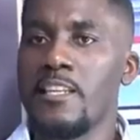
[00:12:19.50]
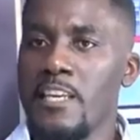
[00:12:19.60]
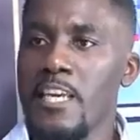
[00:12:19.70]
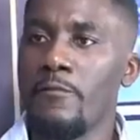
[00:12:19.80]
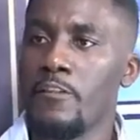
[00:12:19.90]

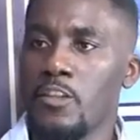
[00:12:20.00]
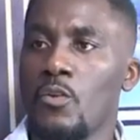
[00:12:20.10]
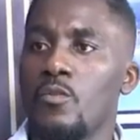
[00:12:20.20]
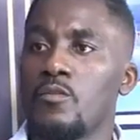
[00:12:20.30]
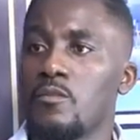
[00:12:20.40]
Send that.
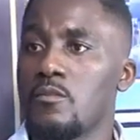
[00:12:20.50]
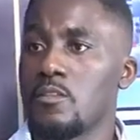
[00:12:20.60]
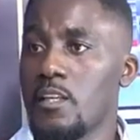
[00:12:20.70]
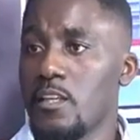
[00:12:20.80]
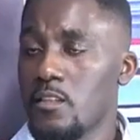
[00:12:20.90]

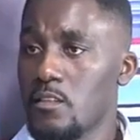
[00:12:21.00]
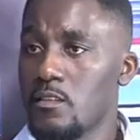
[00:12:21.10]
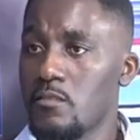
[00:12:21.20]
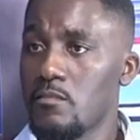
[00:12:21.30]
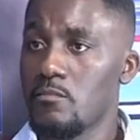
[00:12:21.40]
Not to cut you
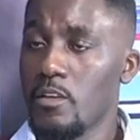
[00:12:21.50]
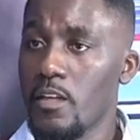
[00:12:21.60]
right there.